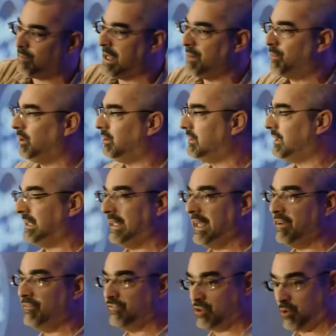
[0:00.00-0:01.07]
people to
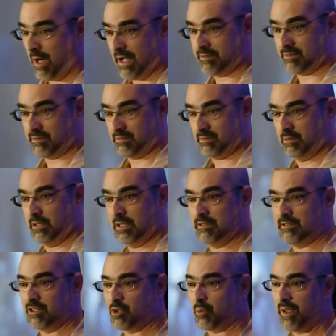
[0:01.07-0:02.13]
give to us in
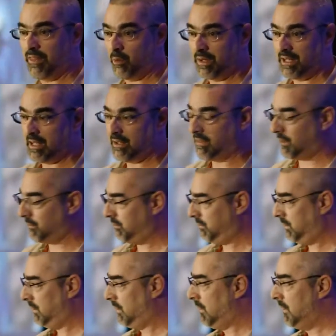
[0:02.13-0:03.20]
such a way that we need them.
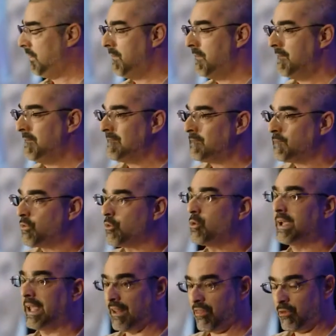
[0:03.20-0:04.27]

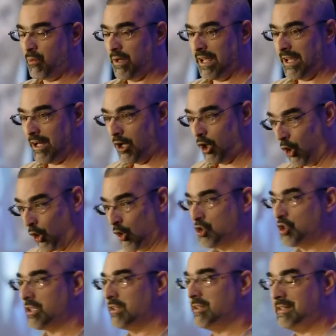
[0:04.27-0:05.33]
Through
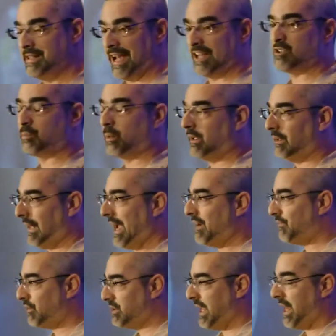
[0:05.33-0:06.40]
urgent, desperate
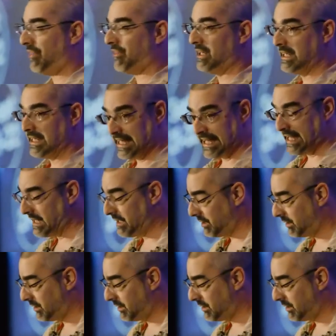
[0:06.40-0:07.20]
life or death need.